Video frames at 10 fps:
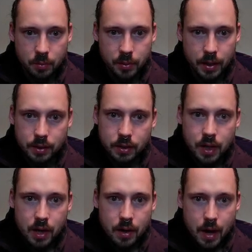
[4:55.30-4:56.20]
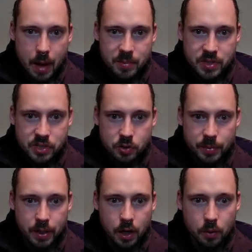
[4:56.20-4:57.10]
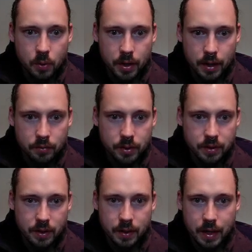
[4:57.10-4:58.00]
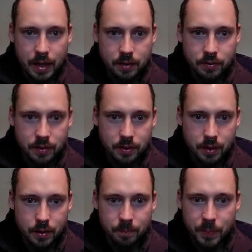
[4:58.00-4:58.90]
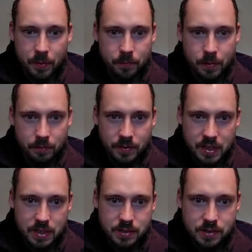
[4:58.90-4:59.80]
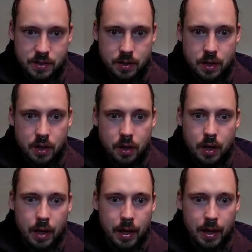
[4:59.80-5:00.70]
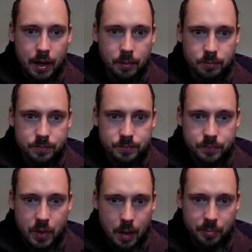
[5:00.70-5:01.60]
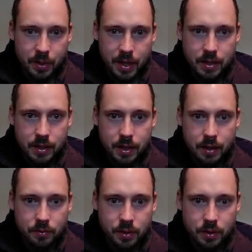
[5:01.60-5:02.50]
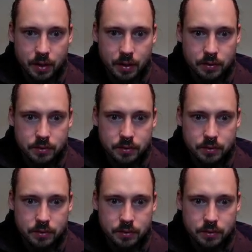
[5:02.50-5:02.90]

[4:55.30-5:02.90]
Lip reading: but I'm assuming I'll want everything kind of in the 50s I plan to get everything